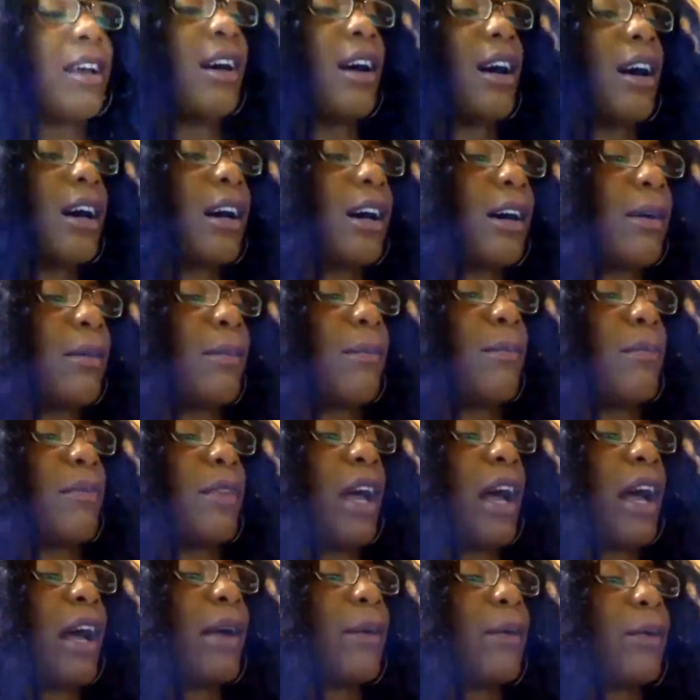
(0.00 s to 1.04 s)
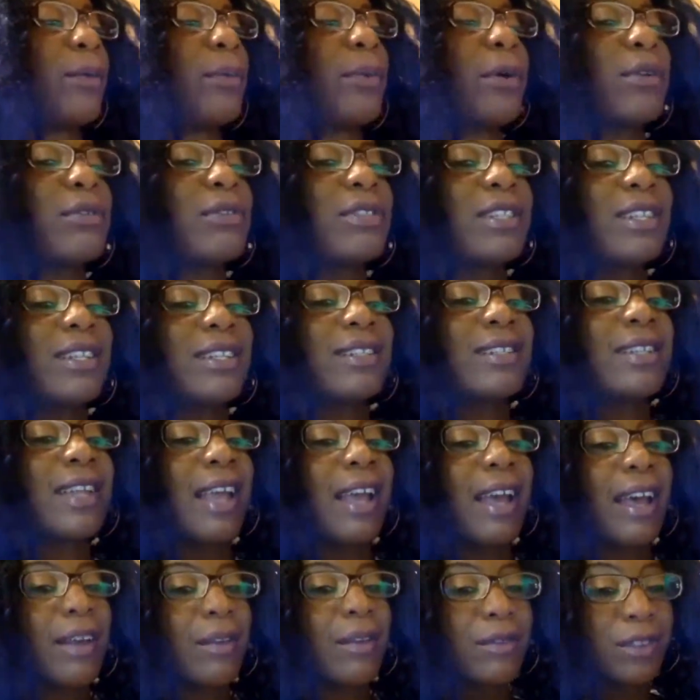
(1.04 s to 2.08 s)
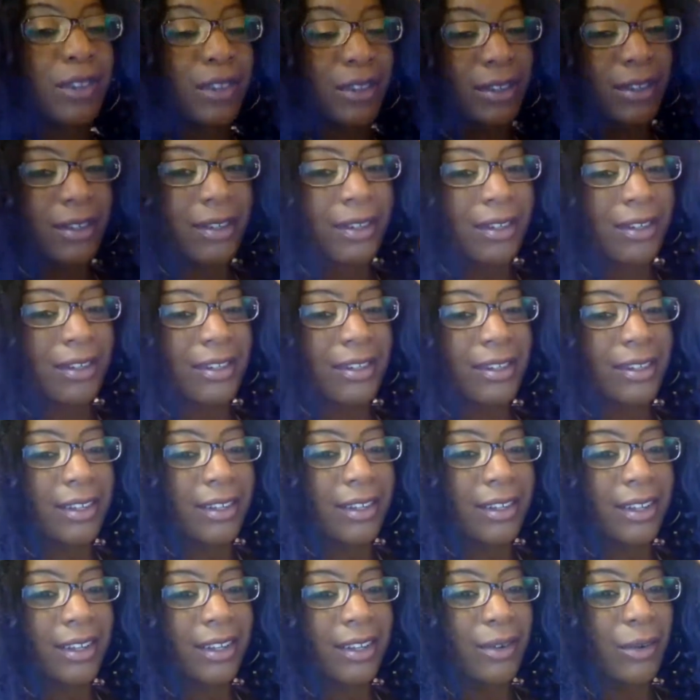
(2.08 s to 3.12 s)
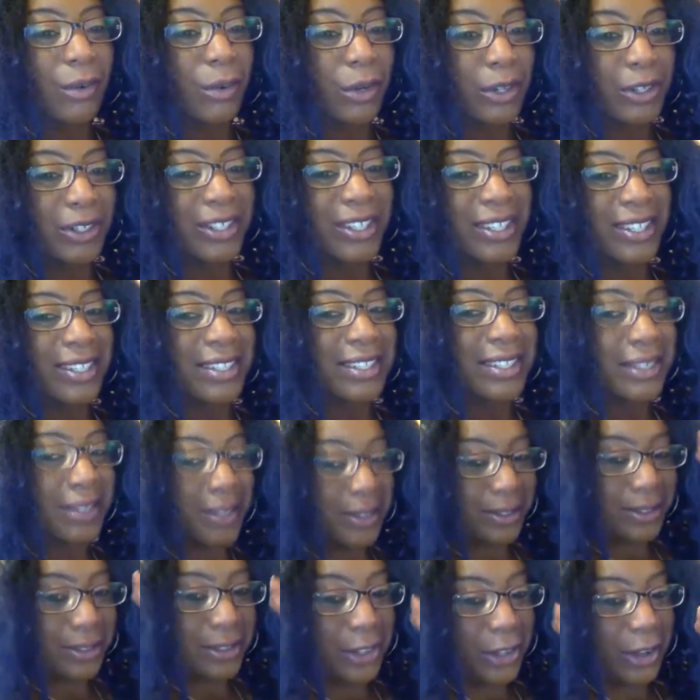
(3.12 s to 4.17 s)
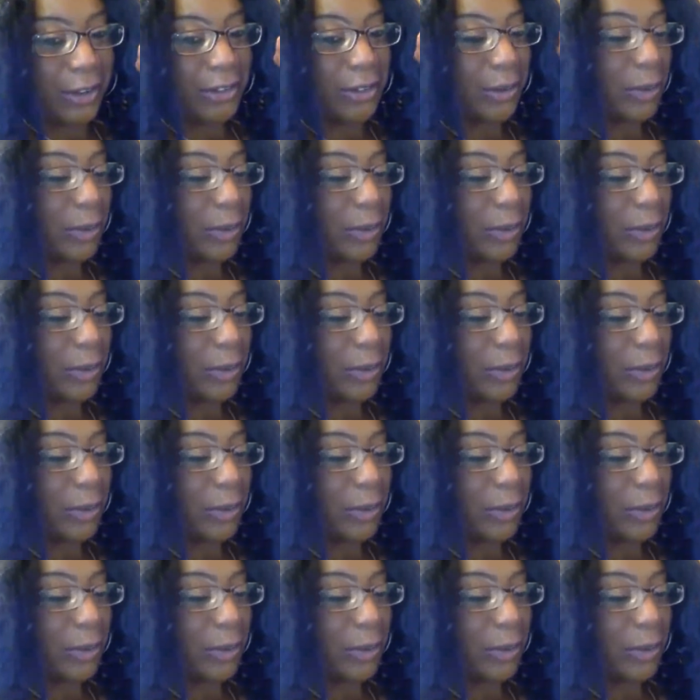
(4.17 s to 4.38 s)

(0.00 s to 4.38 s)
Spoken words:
I will post it afterwards, so you have to